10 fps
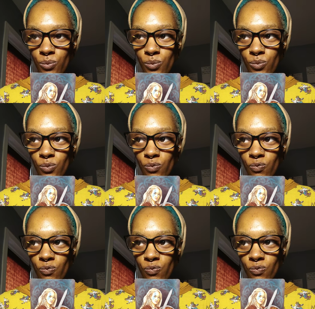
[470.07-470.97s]

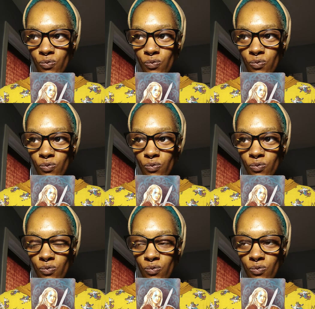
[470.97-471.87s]

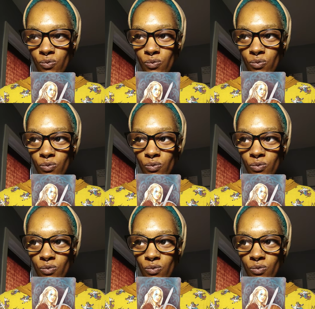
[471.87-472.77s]

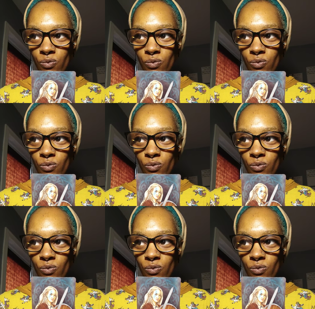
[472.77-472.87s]
(no one is talking)